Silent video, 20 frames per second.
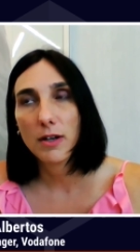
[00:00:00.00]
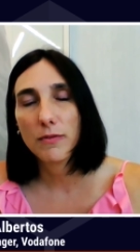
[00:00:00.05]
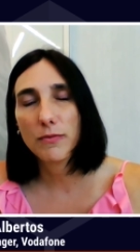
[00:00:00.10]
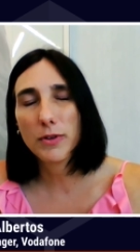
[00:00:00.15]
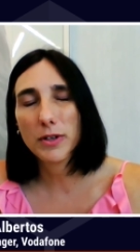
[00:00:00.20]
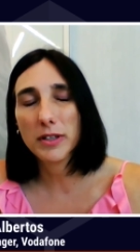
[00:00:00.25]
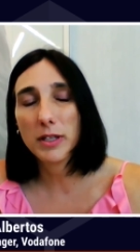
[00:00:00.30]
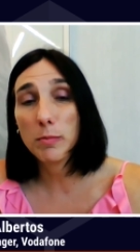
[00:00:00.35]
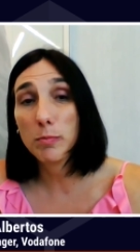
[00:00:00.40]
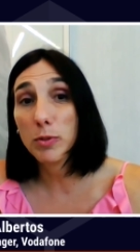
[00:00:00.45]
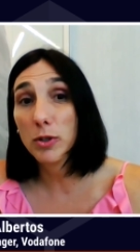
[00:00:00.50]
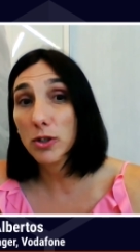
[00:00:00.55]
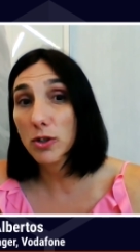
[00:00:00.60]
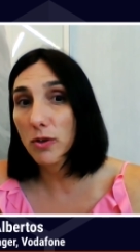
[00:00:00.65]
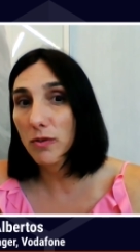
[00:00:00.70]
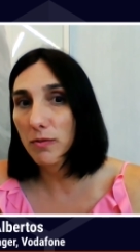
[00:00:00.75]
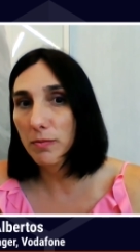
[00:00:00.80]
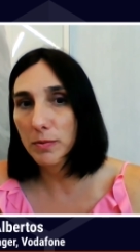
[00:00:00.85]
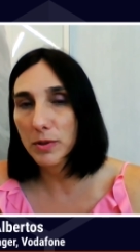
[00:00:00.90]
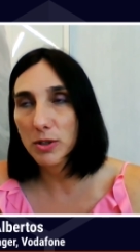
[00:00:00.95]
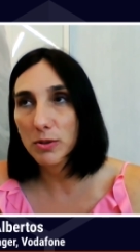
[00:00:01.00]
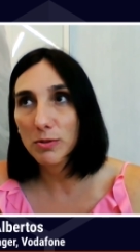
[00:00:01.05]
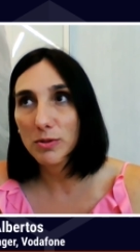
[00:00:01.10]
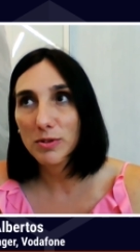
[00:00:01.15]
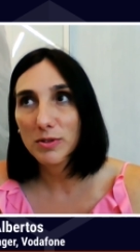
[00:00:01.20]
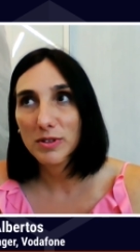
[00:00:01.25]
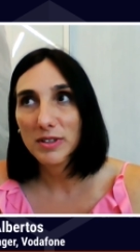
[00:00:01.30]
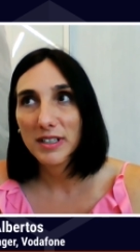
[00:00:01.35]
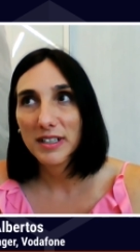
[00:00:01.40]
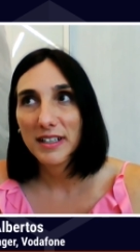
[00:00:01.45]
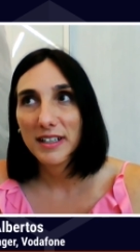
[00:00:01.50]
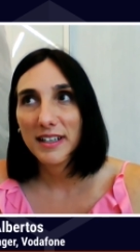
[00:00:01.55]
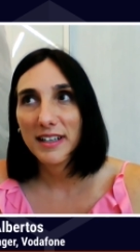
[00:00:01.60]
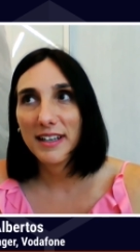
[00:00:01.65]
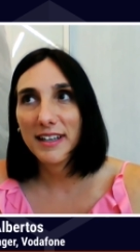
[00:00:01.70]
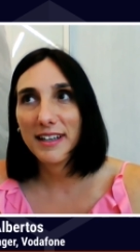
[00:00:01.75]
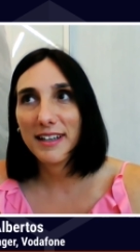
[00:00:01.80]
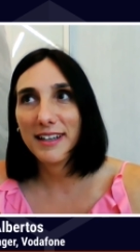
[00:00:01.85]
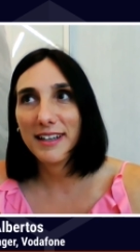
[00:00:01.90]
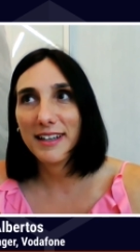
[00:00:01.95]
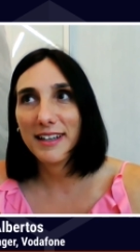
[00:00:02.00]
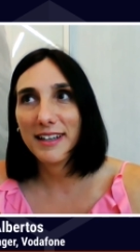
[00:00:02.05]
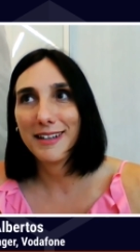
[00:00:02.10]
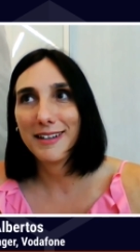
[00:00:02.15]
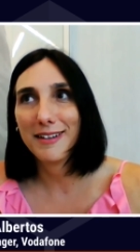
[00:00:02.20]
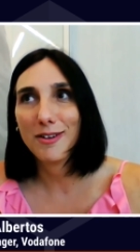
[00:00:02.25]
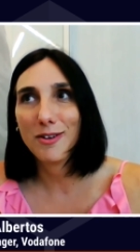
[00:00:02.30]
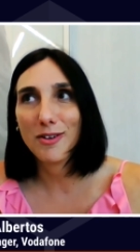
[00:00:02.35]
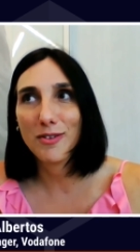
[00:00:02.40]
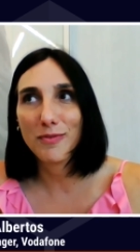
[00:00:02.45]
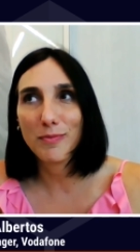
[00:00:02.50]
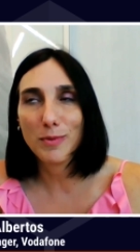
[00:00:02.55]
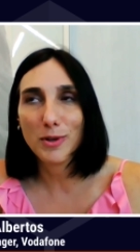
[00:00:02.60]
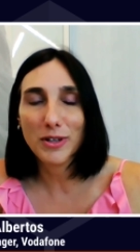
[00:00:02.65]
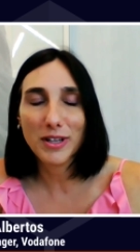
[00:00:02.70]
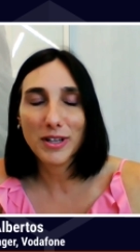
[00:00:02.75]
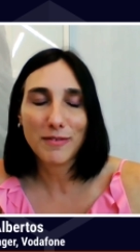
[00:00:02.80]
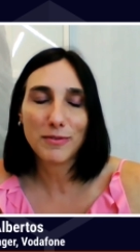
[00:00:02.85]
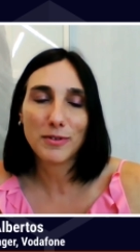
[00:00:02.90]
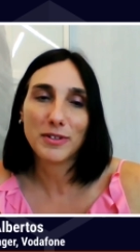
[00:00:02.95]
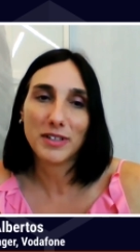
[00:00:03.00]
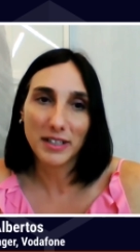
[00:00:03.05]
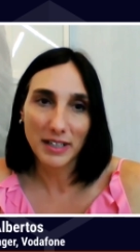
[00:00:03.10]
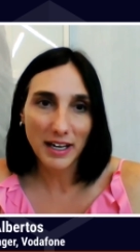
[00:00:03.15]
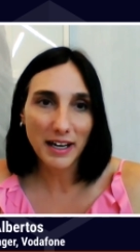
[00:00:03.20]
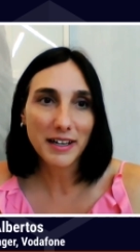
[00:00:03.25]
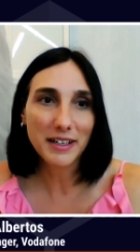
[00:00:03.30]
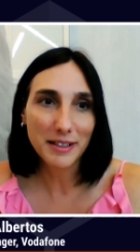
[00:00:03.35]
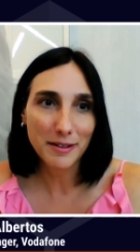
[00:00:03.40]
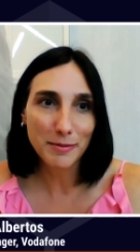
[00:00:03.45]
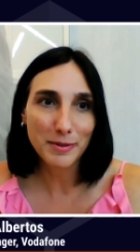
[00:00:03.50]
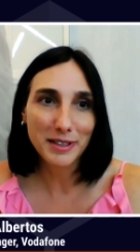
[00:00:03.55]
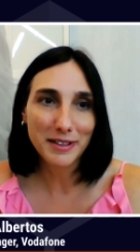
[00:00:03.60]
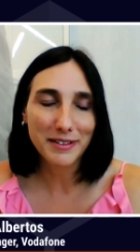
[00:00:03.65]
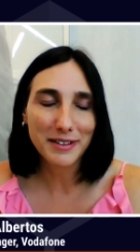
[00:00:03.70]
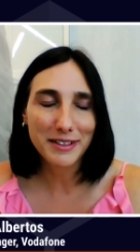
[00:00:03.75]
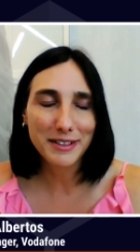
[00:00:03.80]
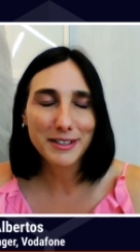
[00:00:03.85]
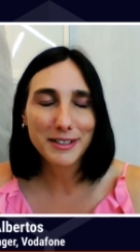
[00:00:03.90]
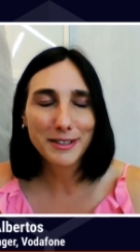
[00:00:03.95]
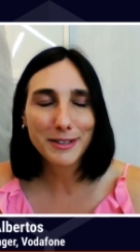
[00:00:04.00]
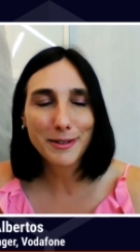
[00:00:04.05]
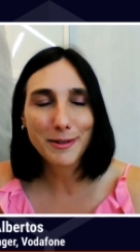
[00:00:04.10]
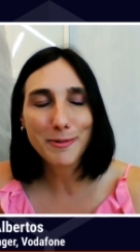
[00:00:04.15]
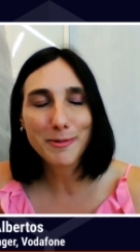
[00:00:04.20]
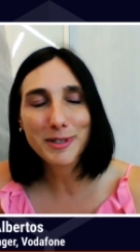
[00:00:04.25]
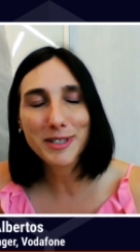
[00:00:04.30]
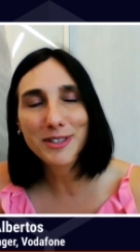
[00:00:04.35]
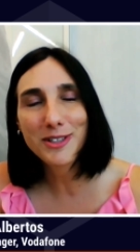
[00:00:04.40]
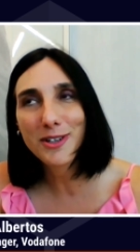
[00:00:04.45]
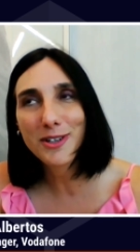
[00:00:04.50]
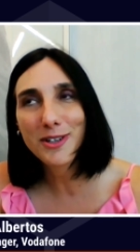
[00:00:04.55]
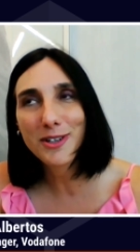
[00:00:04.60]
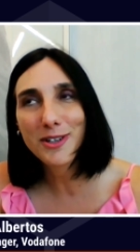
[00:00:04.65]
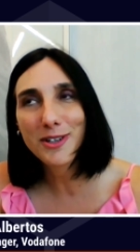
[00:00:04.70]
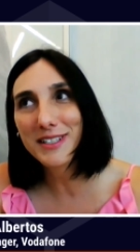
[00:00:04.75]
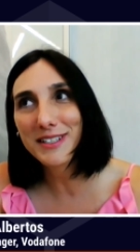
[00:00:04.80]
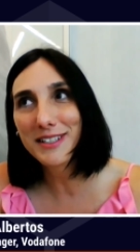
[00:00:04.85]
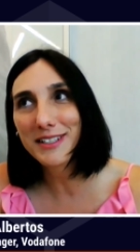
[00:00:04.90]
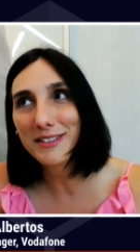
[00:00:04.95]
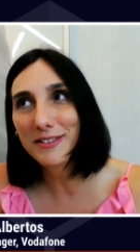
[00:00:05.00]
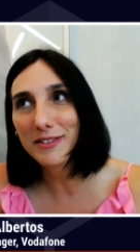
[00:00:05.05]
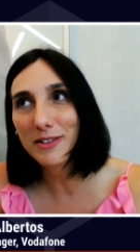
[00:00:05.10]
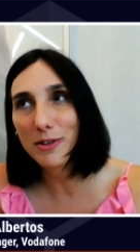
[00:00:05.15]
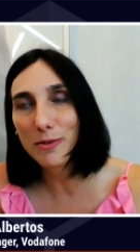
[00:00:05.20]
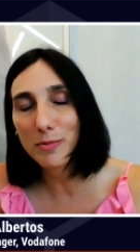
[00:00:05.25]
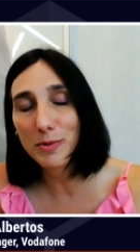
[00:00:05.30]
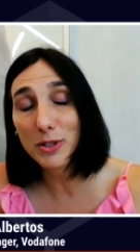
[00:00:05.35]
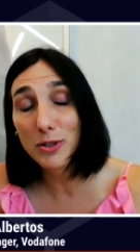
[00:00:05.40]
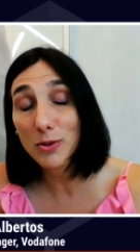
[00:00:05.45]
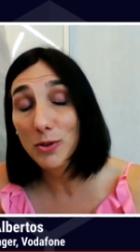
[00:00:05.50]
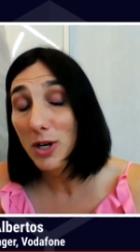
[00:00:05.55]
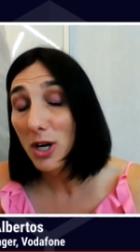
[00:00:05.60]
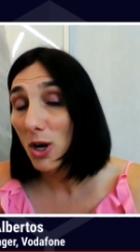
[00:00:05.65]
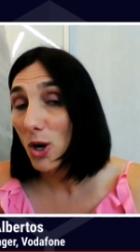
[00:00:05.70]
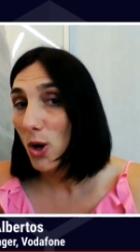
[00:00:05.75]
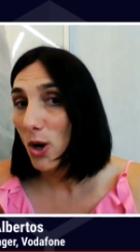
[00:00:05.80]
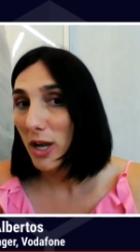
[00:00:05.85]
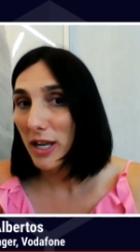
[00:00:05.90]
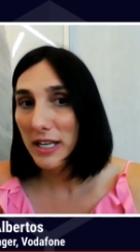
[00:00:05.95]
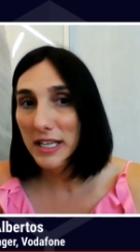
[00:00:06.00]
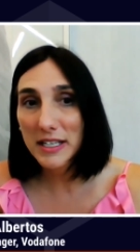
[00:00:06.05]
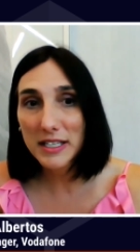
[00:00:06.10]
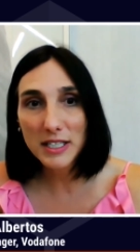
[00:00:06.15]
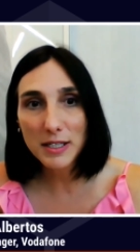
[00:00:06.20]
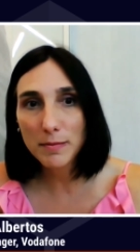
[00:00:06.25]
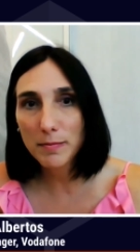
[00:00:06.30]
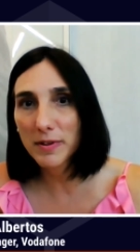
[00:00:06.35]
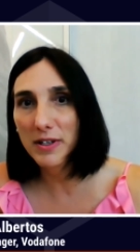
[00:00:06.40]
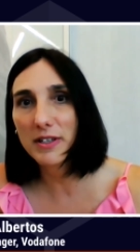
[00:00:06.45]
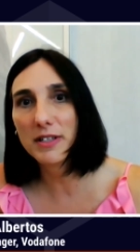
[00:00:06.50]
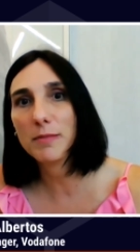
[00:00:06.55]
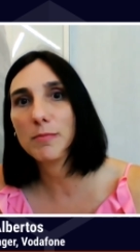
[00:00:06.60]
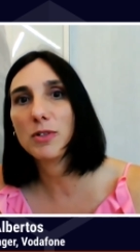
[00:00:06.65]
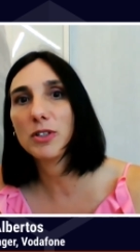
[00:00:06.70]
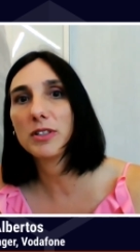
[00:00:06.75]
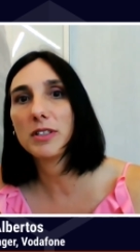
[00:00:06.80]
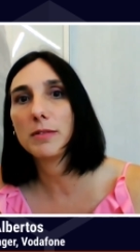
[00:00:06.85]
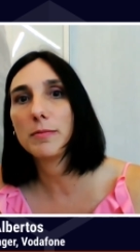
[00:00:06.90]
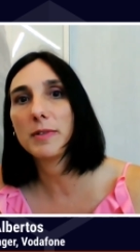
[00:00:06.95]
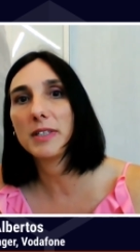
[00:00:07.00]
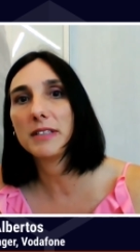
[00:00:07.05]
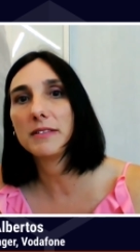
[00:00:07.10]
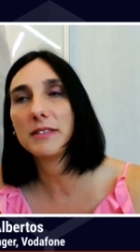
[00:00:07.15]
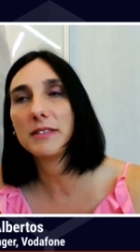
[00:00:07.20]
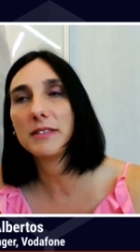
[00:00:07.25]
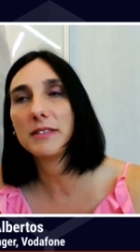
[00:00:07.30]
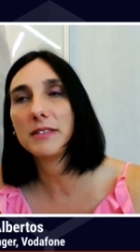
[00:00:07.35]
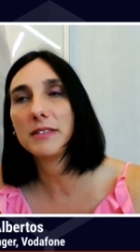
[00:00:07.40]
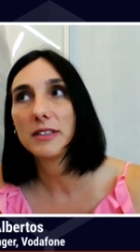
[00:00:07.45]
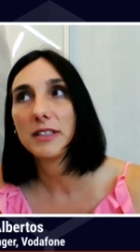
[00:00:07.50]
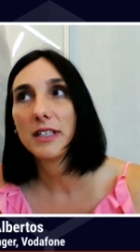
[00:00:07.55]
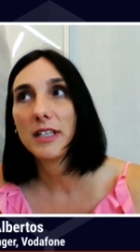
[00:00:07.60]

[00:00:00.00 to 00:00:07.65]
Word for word: From the point of view uh, of Vodafone, and even this is the reason of this interview, is very motivated